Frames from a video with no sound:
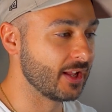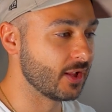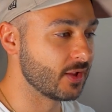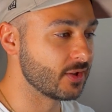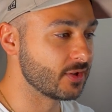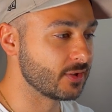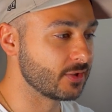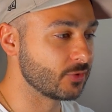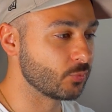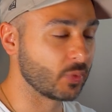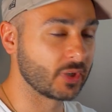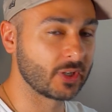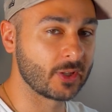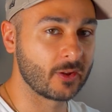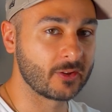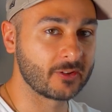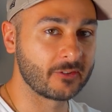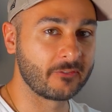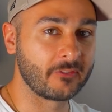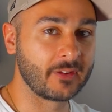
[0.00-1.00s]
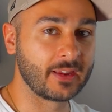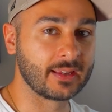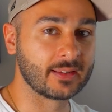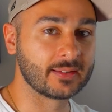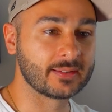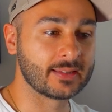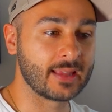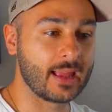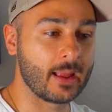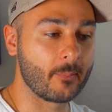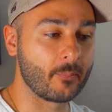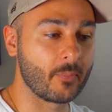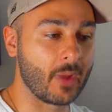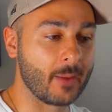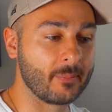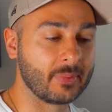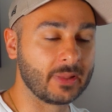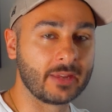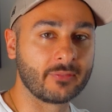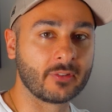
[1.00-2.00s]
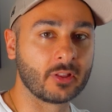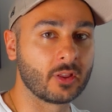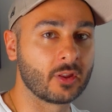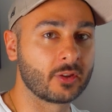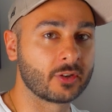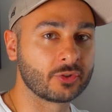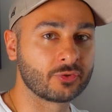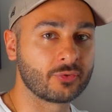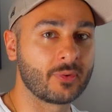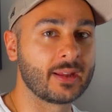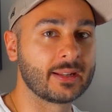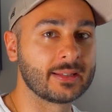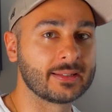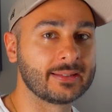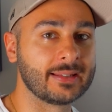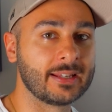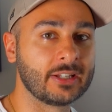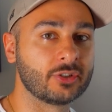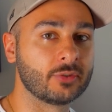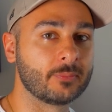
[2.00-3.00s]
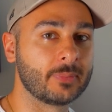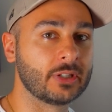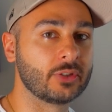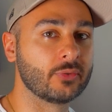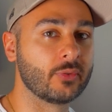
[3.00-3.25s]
It's one of those things that I believe a lot of traders need to be doing.